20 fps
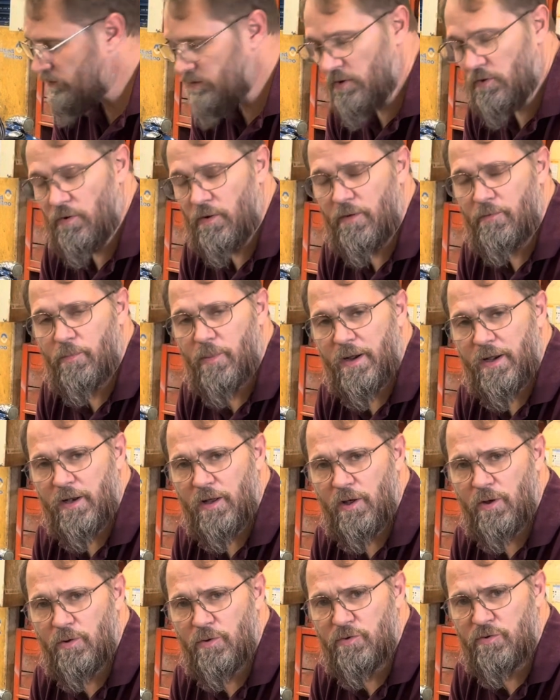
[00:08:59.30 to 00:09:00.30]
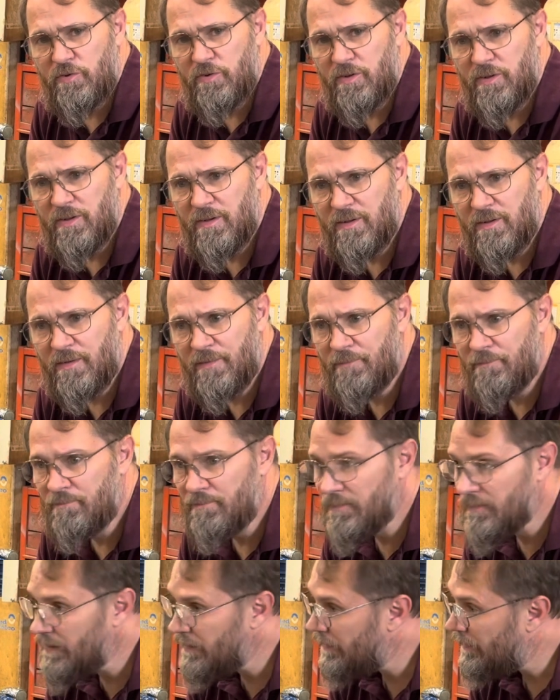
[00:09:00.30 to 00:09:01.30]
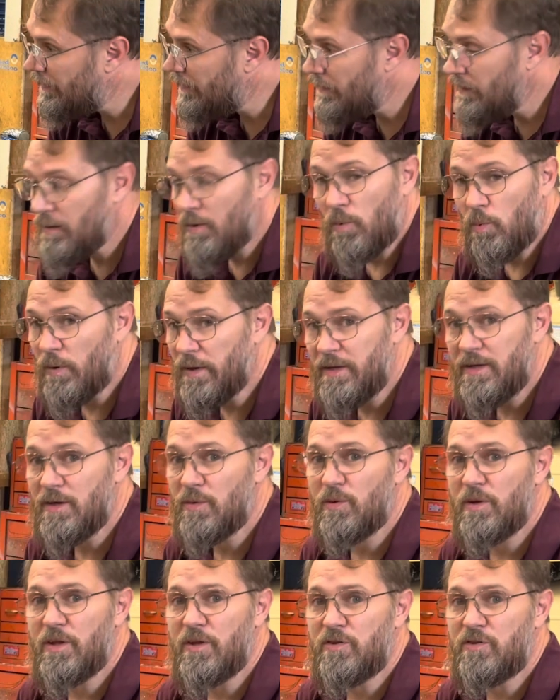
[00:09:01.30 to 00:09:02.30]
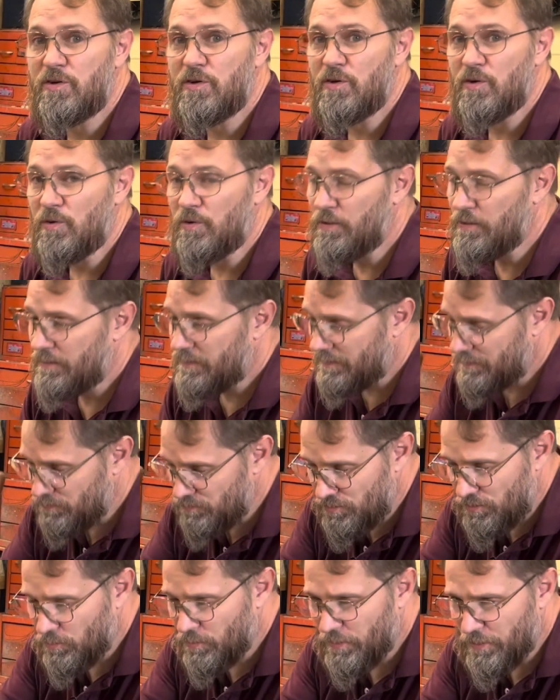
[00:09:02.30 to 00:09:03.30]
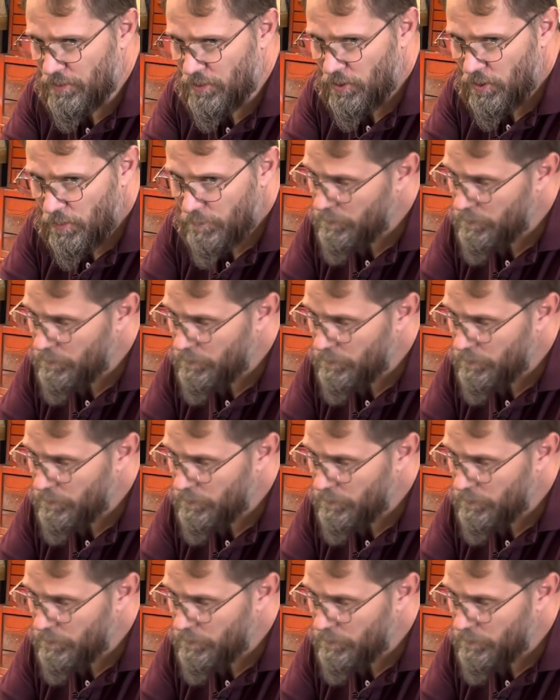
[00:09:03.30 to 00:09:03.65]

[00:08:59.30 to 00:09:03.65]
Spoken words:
so everybody knows, we deal with it too. You deal with it at home,